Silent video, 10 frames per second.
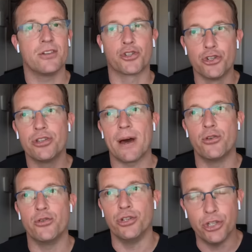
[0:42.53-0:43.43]
the truth about
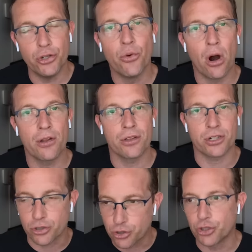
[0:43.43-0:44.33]
who you are, the
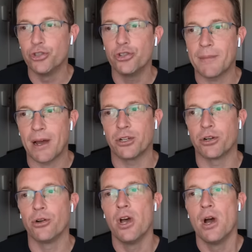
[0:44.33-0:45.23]
truth about
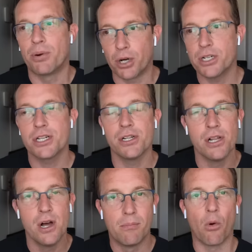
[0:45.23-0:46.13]
your own
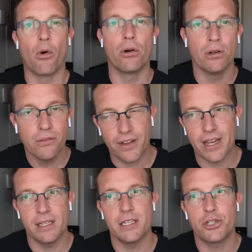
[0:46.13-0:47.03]
personal moral
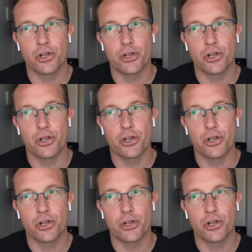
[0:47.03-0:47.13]
failings,